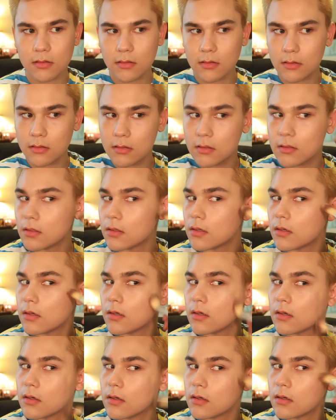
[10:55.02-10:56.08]

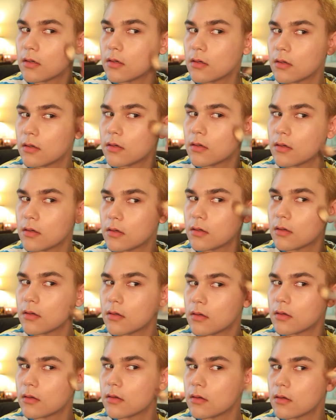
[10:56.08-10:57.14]

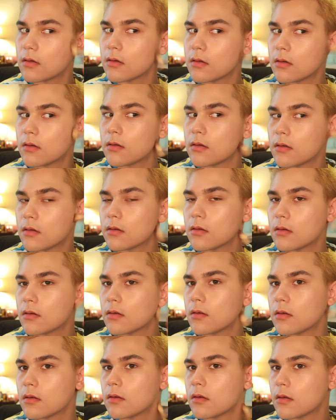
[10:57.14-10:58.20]

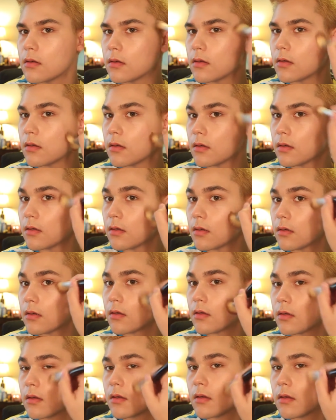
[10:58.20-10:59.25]

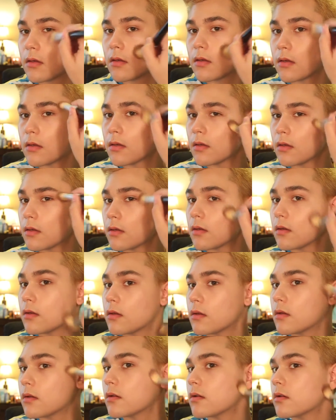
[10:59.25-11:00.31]

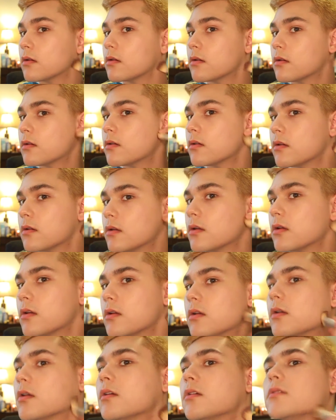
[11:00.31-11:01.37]

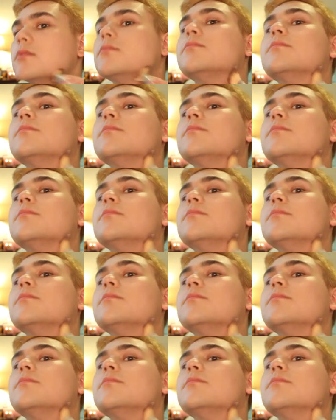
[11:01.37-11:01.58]
(silence)